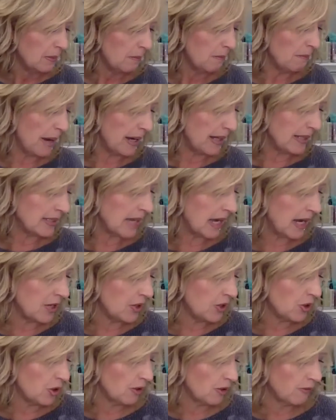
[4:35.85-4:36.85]

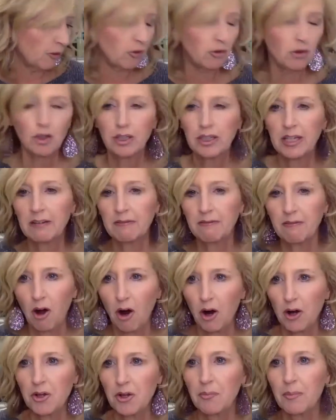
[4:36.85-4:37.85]
maintain youthful looking
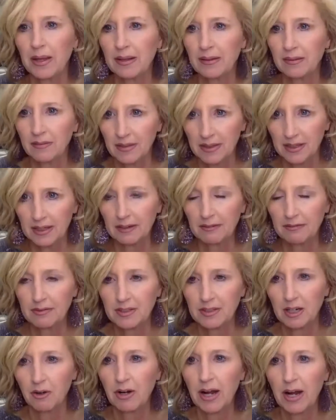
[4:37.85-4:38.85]
volume and
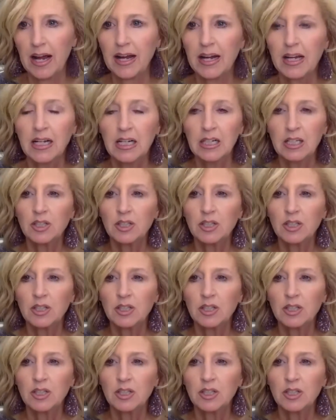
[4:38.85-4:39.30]
lift, okay?